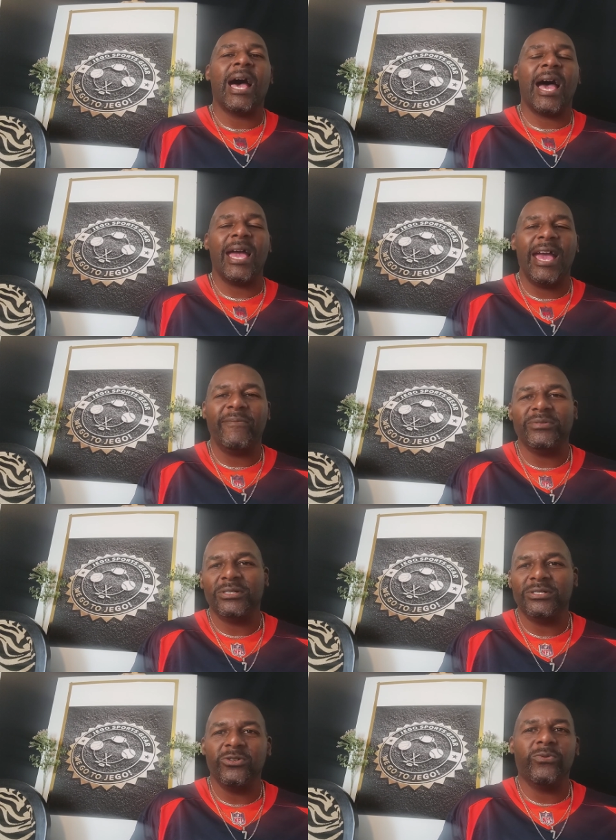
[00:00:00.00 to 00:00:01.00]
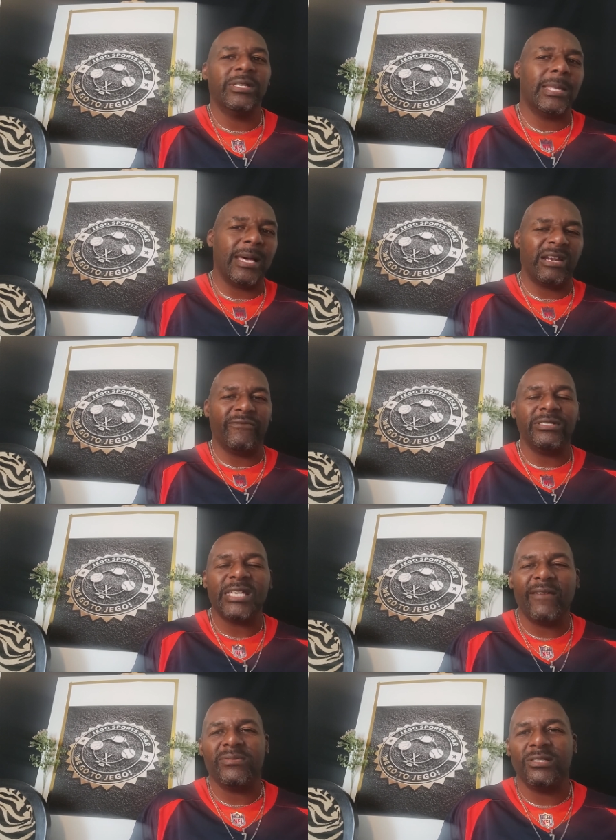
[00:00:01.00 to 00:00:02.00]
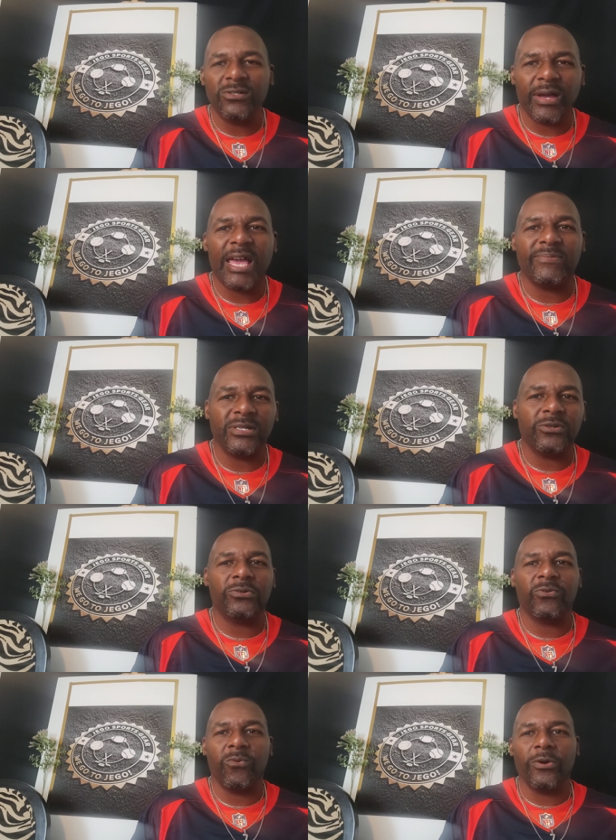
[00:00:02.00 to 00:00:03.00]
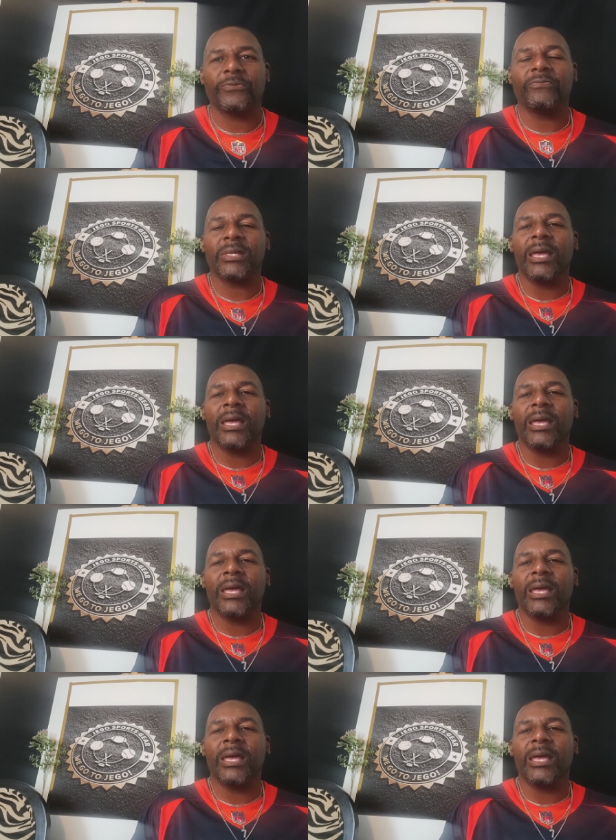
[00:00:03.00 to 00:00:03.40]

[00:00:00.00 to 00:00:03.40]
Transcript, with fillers: I have to do what a lot of us have to do. I have to go to work.